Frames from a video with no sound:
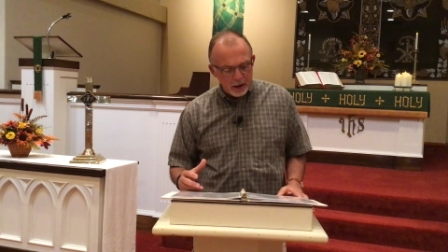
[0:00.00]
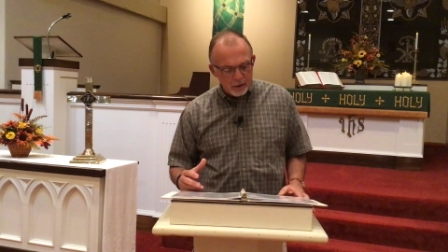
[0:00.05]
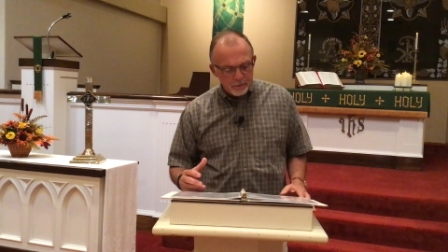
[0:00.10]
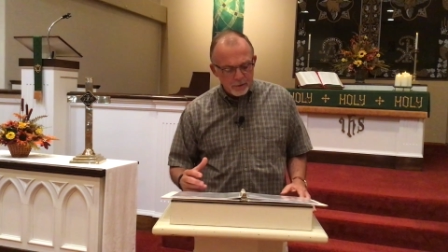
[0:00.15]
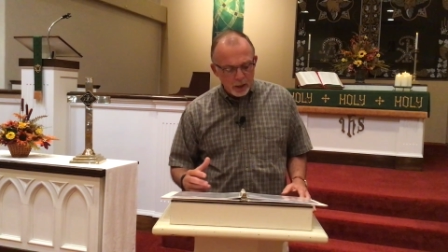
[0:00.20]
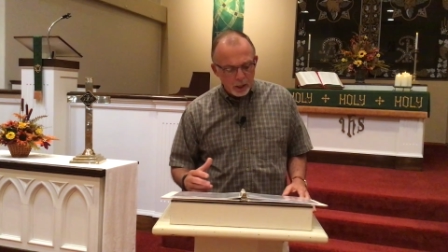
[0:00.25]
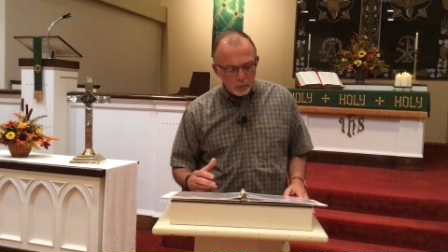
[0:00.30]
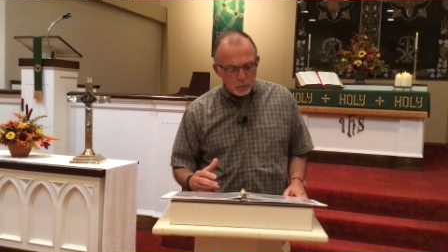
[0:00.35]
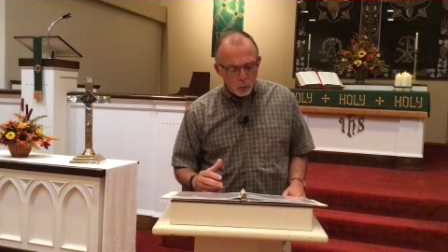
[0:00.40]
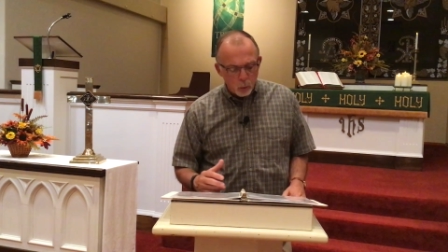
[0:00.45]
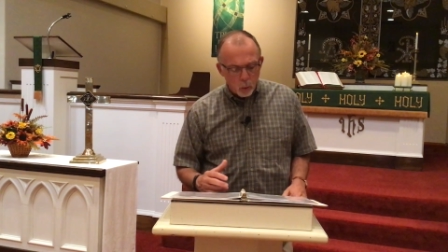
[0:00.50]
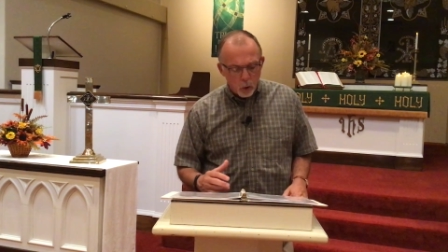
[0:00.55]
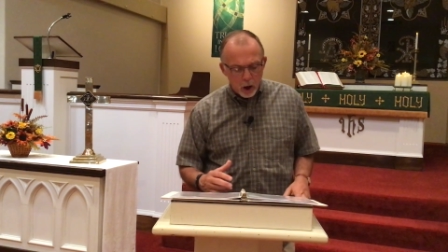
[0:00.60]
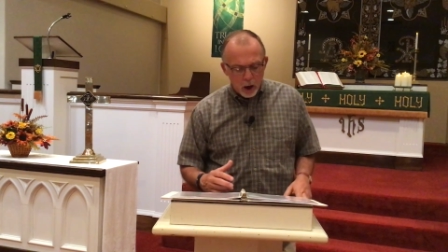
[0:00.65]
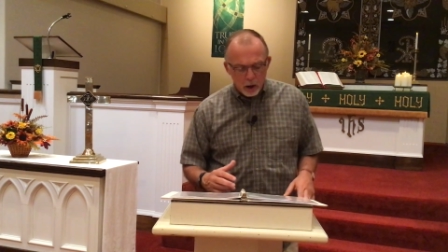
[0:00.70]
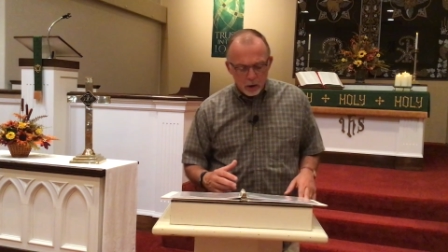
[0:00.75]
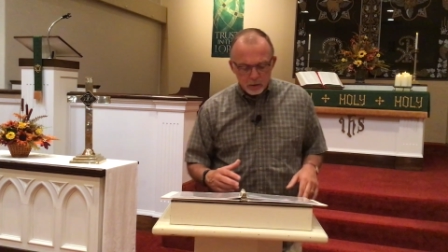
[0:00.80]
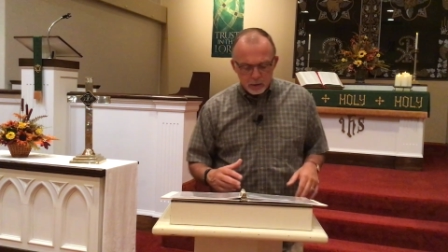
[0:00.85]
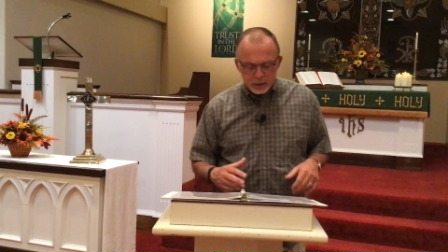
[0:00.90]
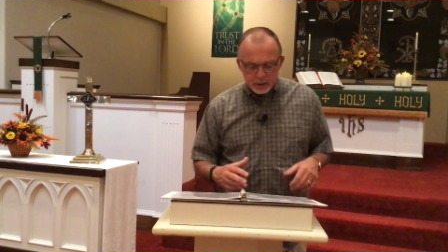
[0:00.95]
and available
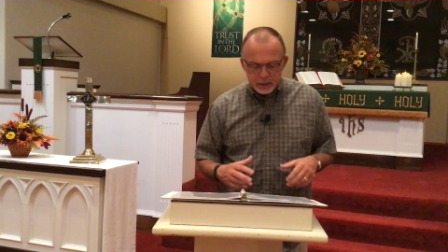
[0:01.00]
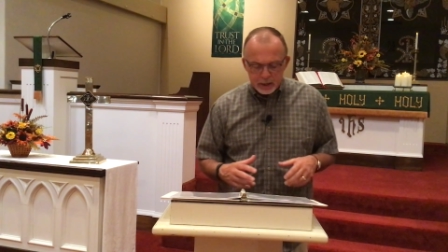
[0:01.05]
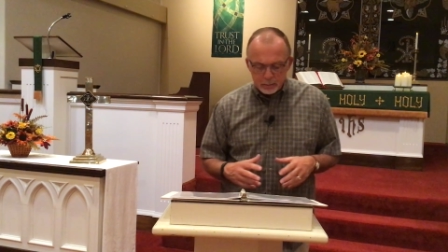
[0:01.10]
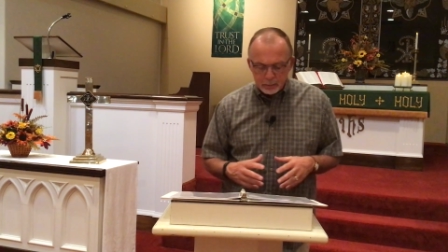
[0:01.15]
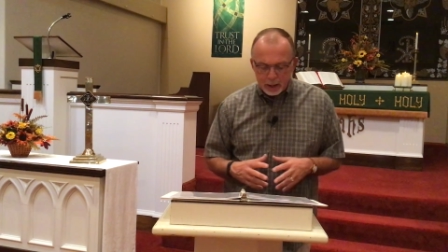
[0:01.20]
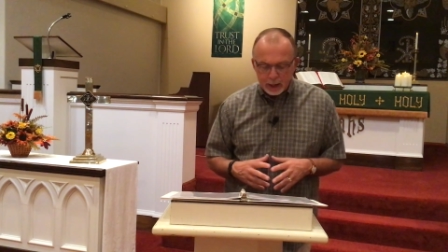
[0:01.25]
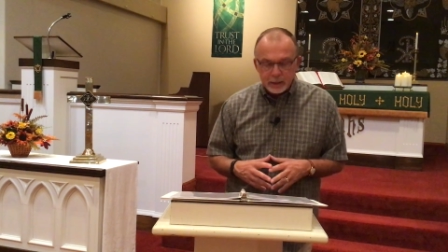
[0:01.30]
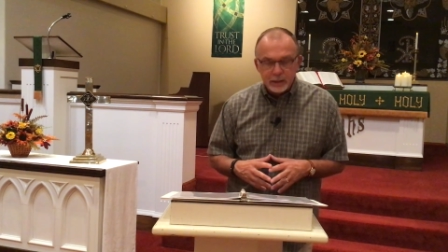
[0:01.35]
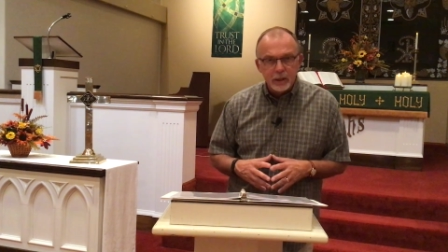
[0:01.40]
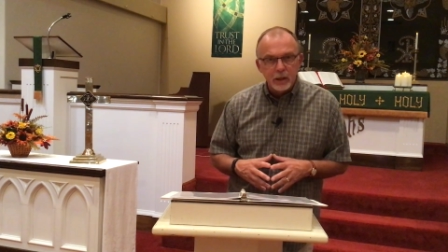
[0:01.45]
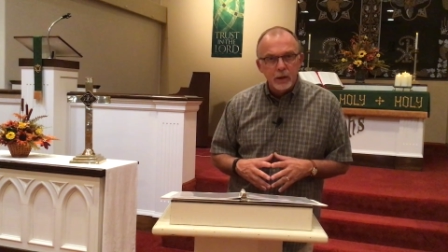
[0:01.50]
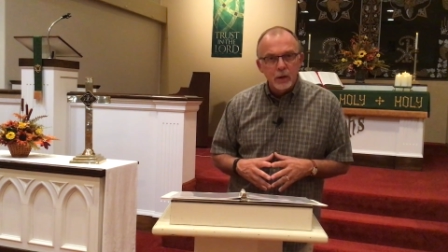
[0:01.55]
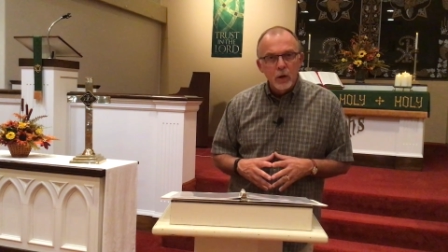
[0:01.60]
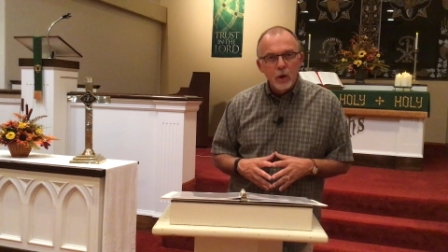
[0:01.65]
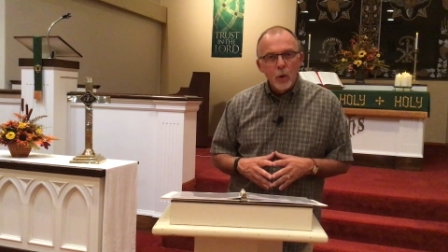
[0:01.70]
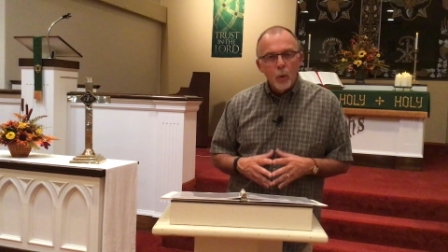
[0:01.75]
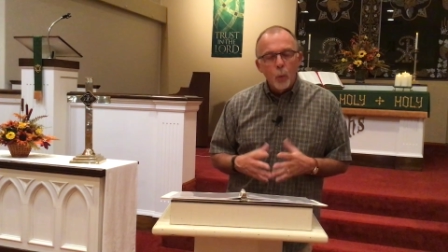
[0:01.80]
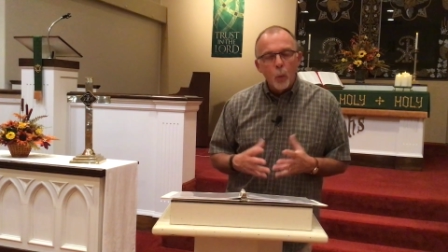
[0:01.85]
water seemed like the